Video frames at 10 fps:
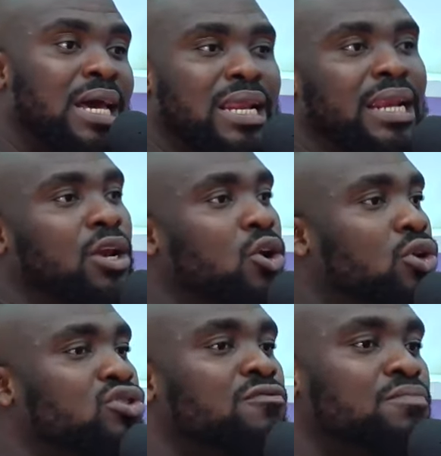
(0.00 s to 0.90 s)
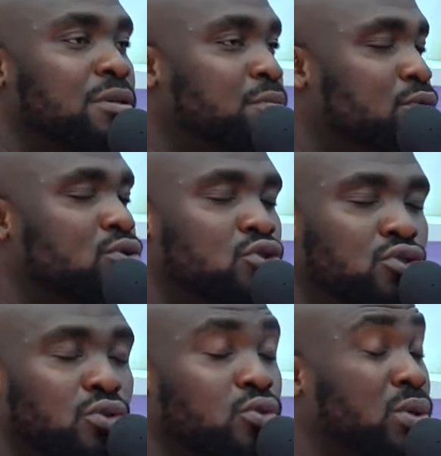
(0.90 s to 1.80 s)
that a lot of people
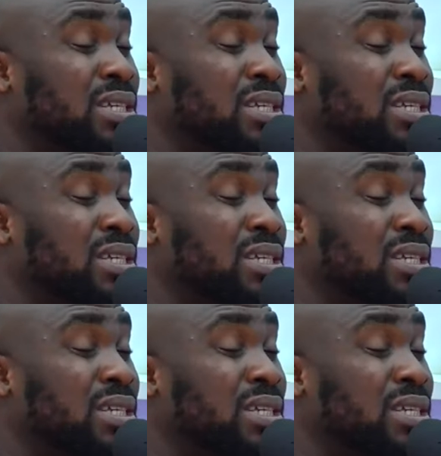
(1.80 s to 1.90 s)
struggle to